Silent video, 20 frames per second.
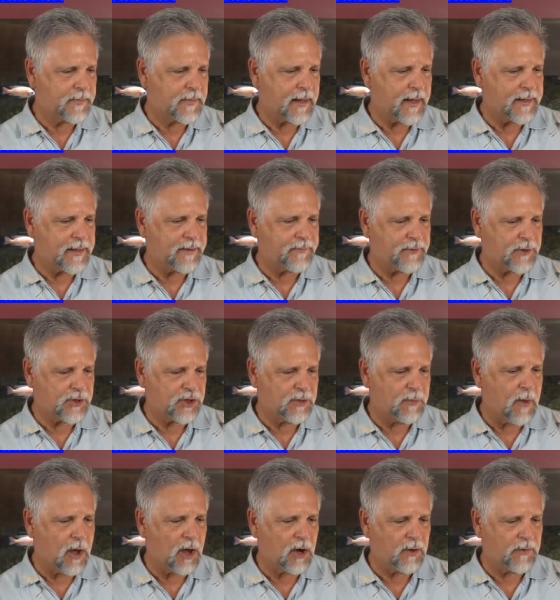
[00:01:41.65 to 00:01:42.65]
and then for a
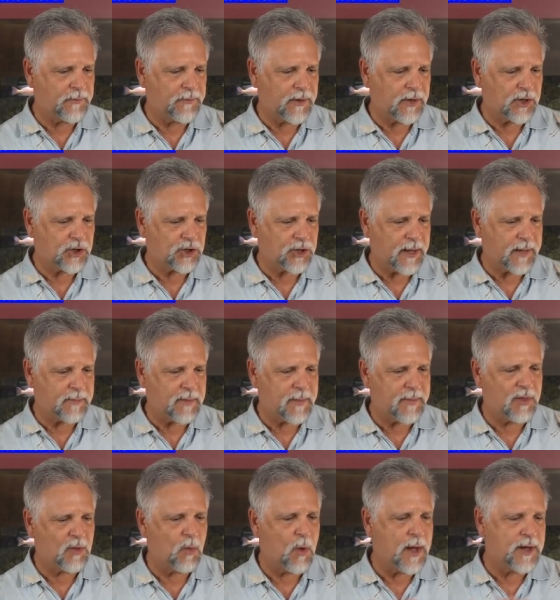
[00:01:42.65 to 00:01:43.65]
smaller fish, like maybe
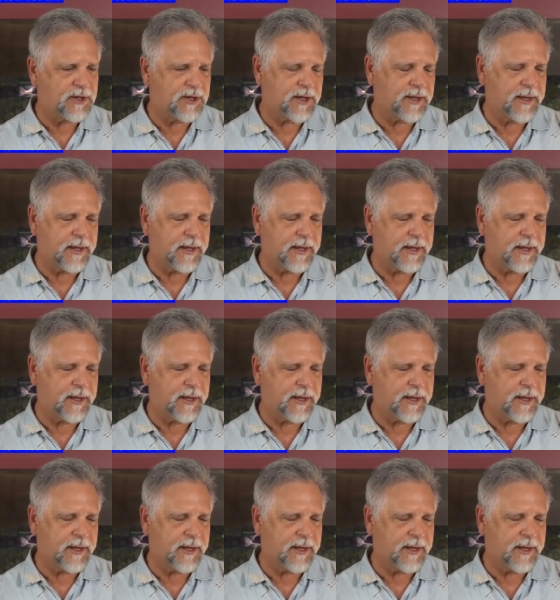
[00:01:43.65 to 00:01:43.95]
the ones in the